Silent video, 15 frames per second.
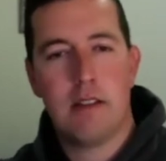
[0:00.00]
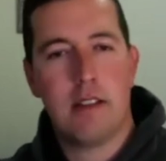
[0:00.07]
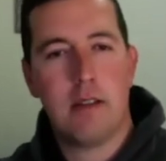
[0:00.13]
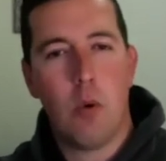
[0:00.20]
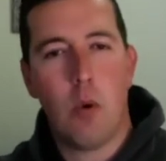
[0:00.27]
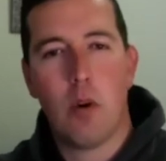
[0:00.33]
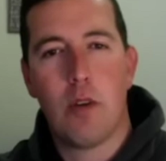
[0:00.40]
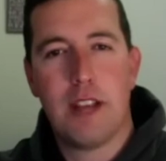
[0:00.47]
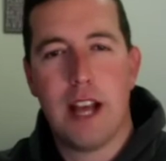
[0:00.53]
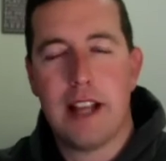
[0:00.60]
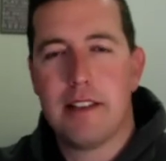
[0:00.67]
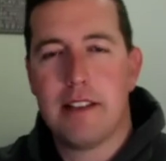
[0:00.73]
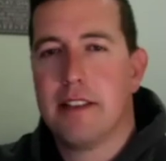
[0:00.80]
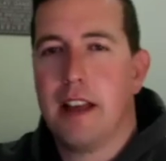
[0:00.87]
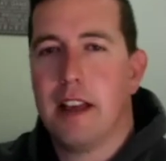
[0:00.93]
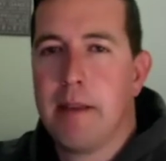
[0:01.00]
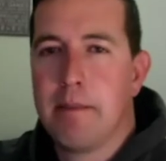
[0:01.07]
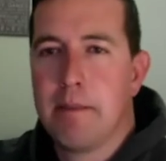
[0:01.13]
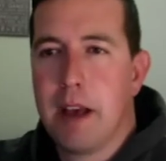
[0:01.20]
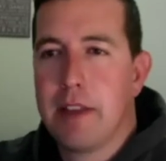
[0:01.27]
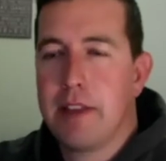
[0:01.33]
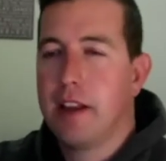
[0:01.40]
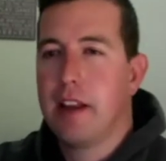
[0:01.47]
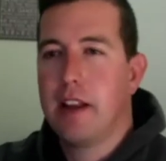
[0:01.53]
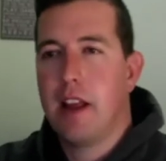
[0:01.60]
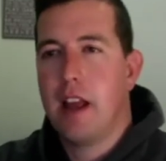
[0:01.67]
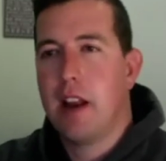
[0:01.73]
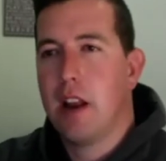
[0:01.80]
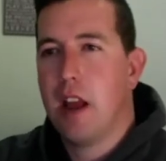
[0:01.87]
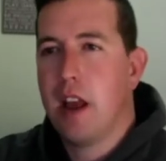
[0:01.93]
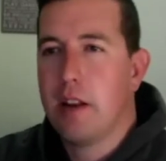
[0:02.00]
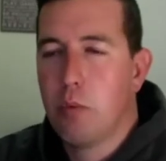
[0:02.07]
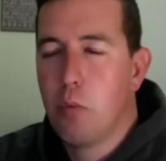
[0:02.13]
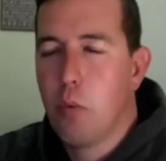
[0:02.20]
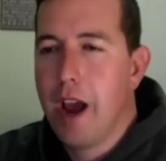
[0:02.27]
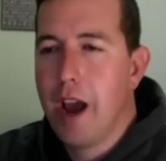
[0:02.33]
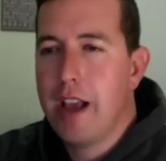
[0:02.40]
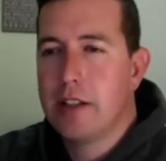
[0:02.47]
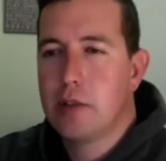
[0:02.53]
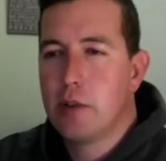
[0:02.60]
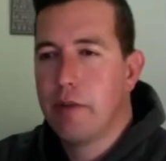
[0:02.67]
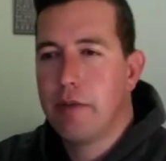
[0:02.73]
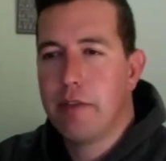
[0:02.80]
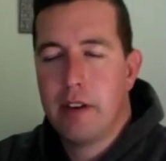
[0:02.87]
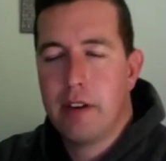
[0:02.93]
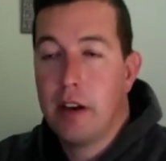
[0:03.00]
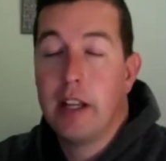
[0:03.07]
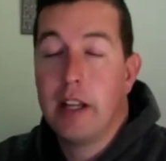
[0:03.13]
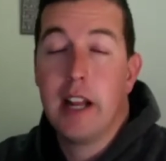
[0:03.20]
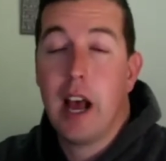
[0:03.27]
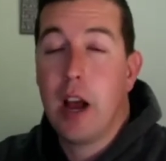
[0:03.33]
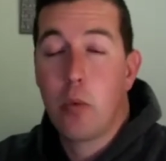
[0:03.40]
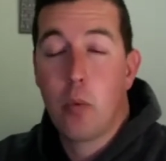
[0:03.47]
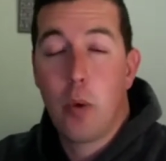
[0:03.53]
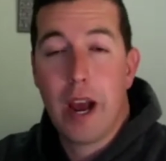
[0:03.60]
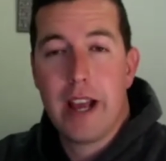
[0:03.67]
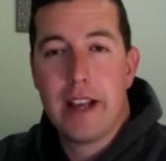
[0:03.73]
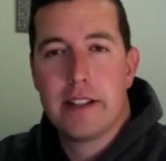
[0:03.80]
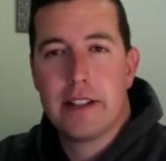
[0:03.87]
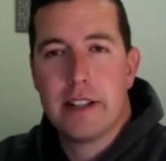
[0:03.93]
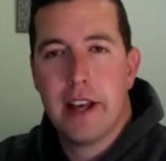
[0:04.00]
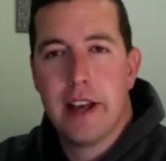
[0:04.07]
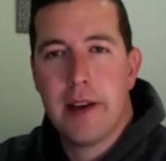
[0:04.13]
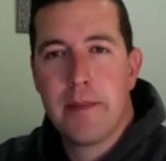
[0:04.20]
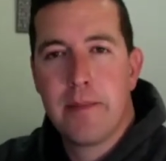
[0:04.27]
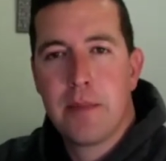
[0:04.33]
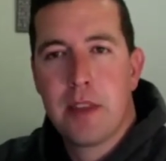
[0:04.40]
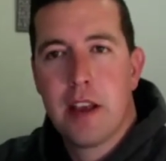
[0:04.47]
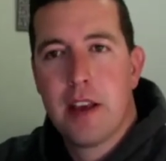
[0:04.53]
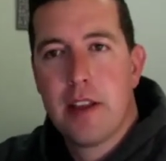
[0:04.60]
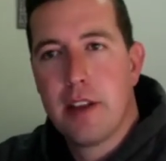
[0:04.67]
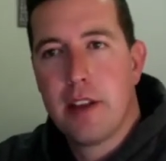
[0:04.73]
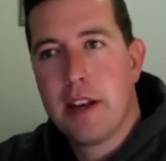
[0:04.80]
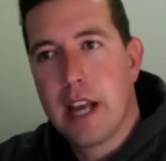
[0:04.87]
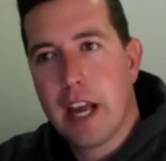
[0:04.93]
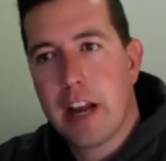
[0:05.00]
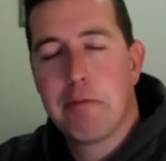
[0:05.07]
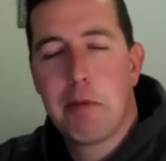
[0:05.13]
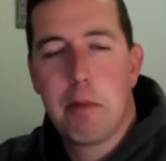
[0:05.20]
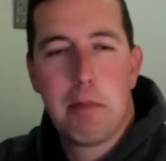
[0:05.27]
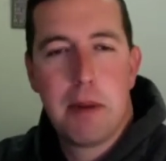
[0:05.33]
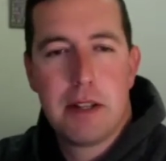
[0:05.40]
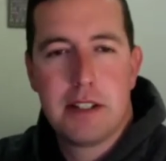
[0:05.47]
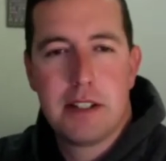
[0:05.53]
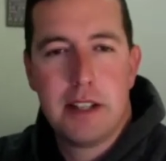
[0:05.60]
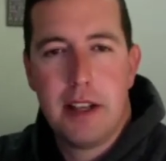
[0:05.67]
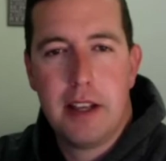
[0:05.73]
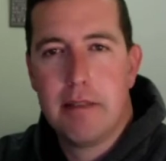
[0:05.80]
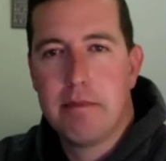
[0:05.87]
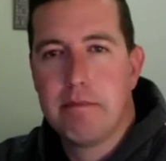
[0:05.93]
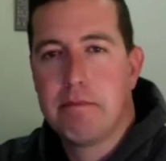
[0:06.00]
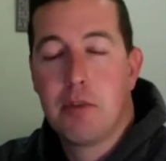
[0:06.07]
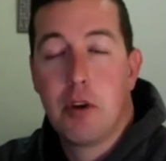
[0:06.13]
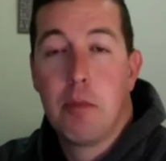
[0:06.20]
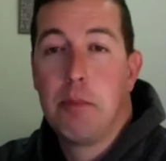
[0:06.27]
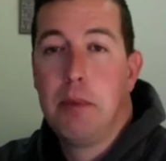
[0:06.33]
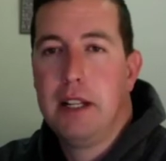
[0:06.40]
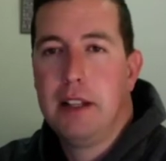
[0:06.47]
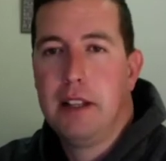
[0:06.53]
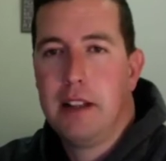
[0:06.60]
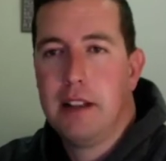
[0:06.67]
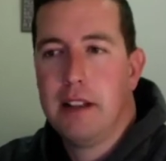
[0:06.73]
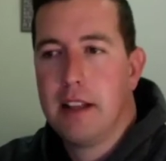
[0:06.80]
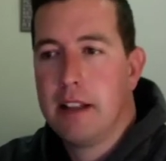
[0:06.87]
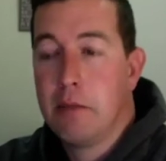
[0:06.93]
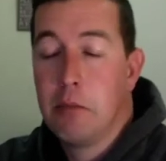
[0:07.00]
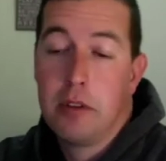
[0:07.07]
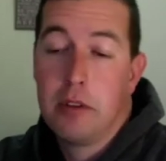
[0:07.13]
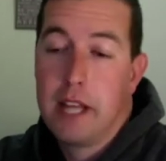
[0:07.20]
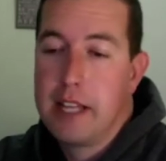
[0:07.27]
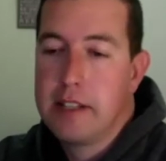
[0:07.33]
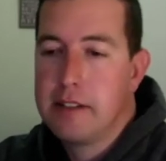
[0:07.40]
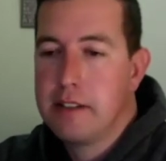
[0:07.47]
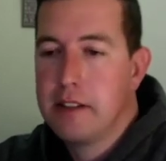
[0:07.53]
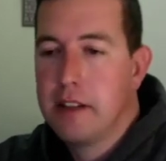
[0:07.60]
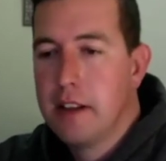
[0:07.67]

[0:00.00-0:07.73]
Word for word: All of that, I think it weighs sort of, it outweighs the negative publicity completely. Well, that's